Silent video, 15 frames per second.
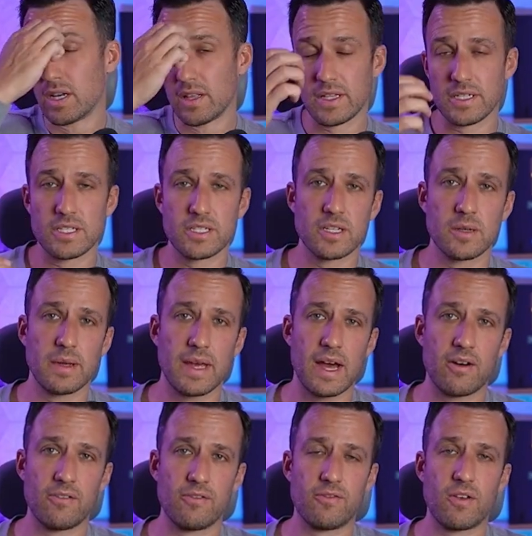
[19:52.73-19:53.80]
This is going to be
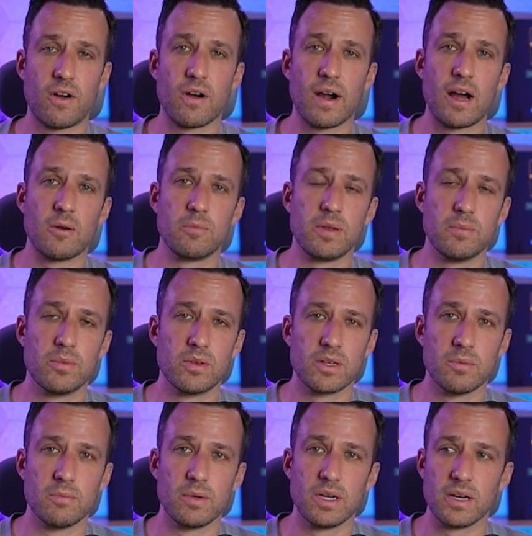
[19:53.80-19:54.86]
how far out people
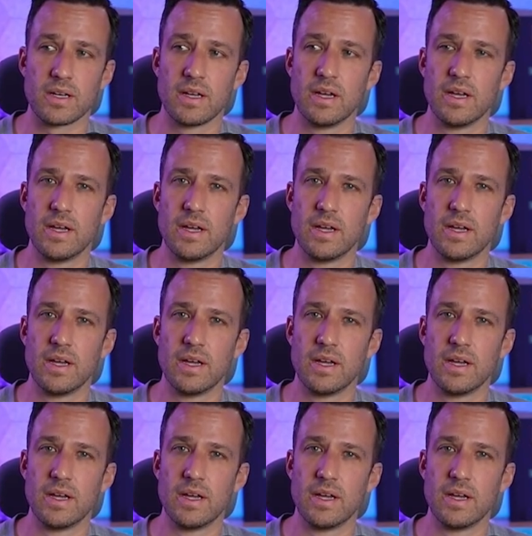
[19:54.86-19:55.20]
can book.